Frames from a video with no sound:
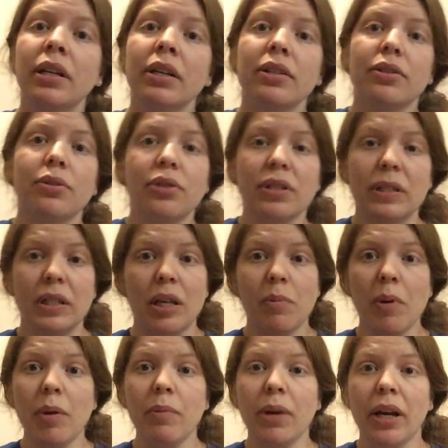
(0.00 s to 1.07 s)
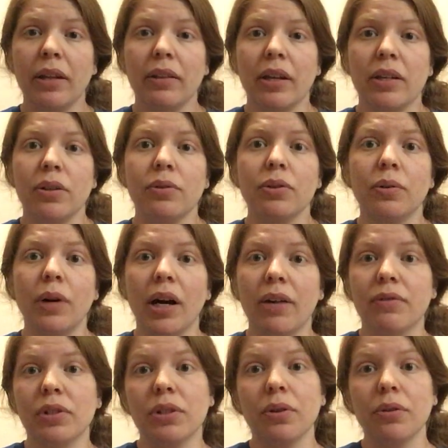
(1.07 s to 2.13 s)
So just keep in mind that you don't
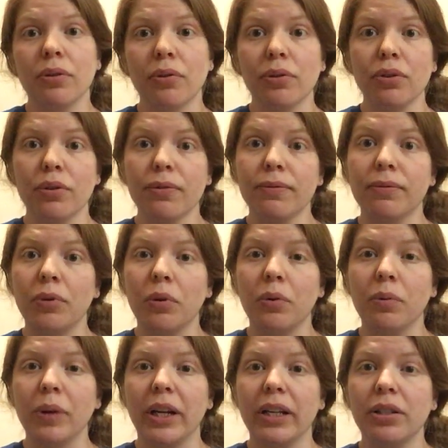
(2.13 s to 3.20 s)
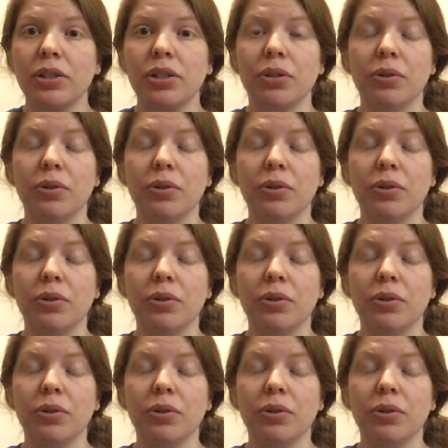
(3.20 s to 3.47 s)
have to go through your full range.